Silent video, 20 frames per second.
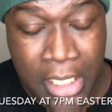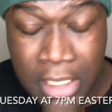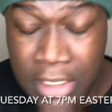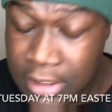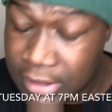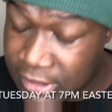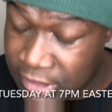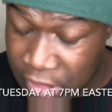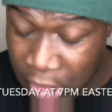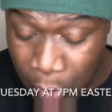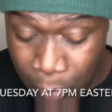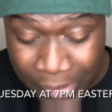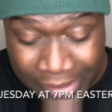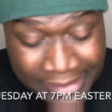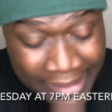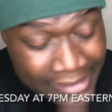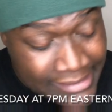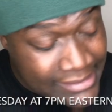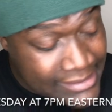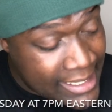So with
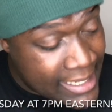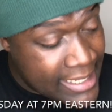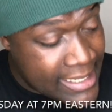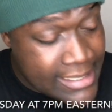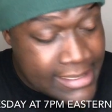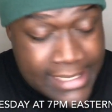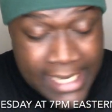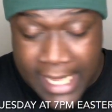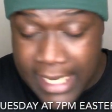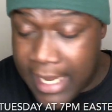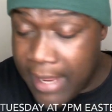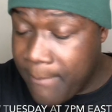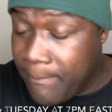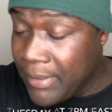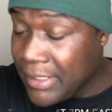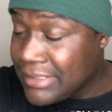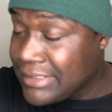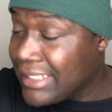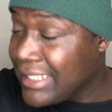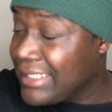that said and done and
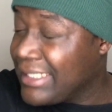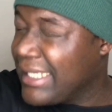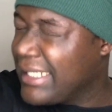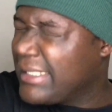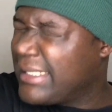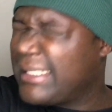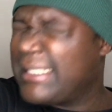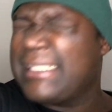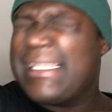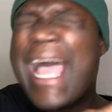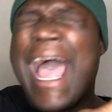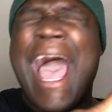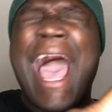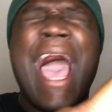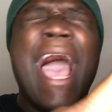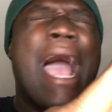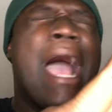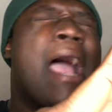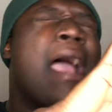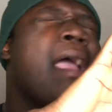put to the
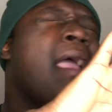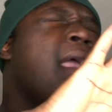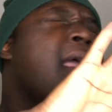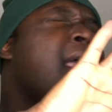side,